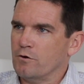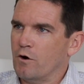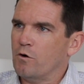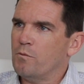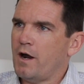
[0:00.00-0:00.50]

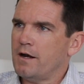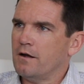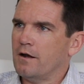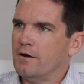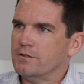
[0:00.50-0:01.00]
grow. Brad and
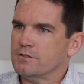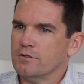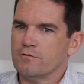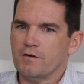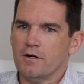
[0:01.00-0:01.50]
I are
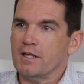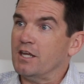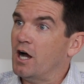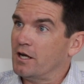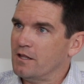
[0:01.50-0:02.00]
still fairly
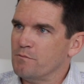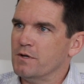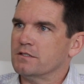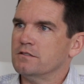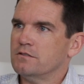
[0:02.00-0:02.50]
young in the
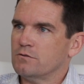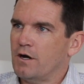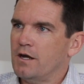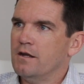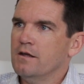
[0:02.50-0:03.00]
business,
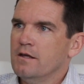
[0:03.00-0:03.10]
right?